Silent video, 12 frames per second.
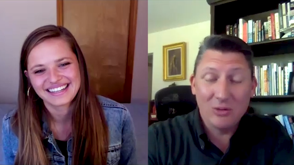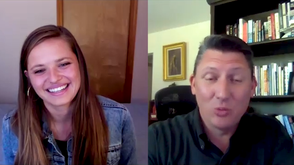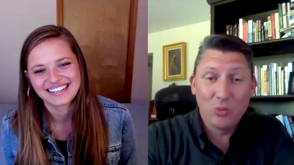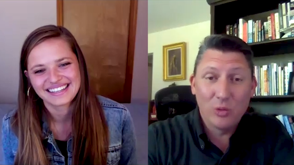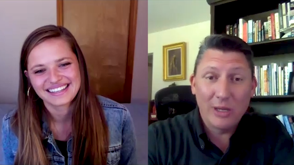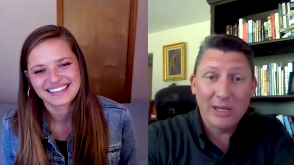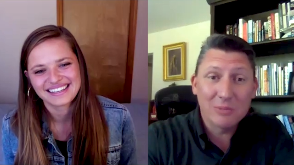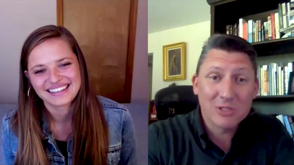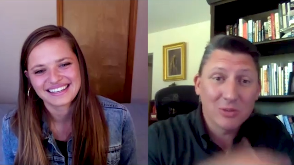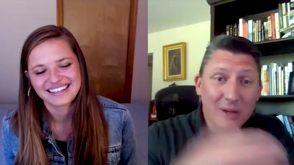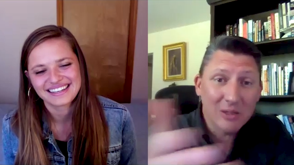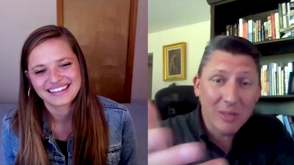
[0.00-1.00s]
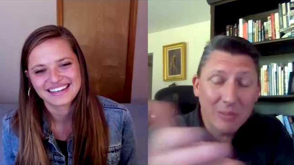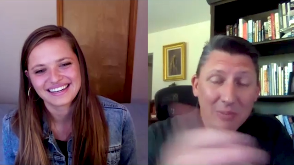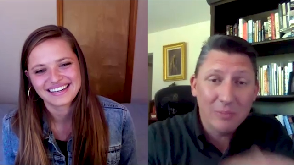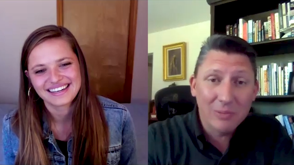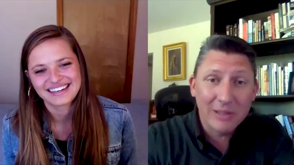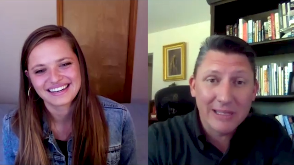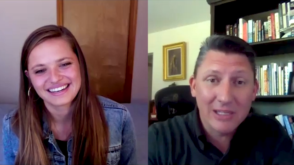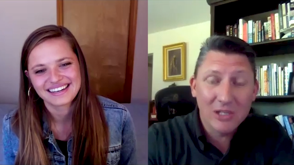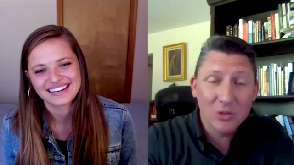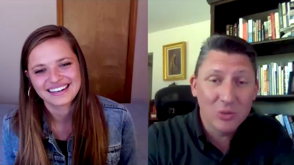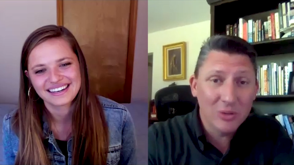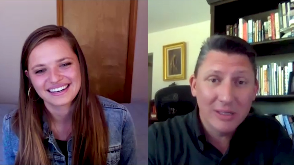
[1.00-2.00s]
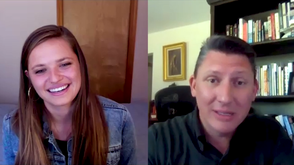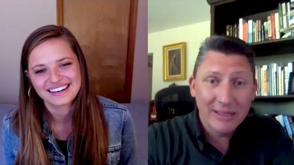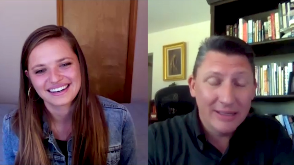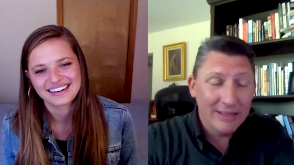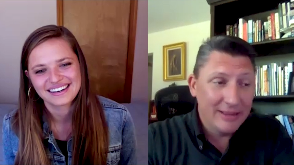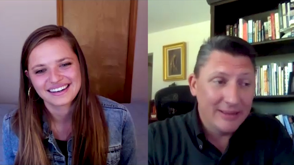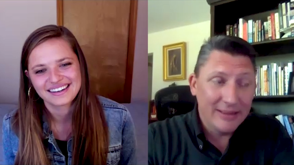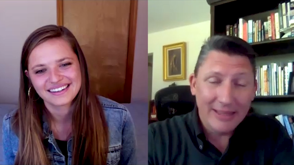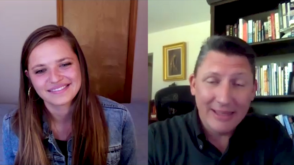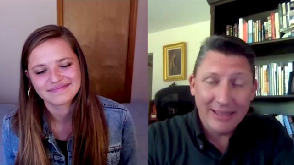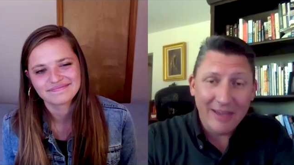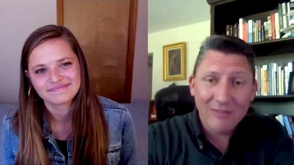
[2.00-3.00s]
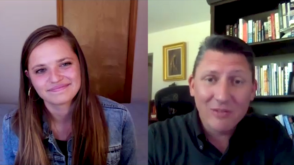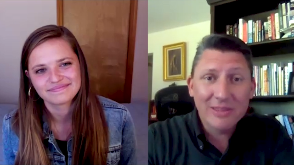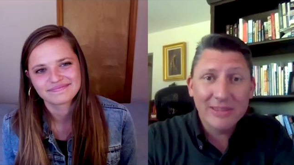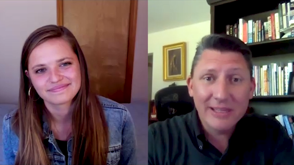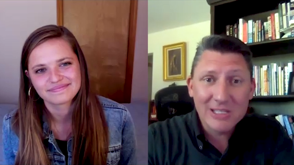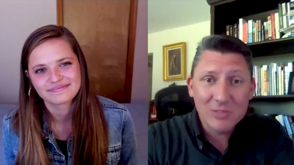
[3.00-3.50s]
Speaker 1: when I'm surrounded by people like you, everything is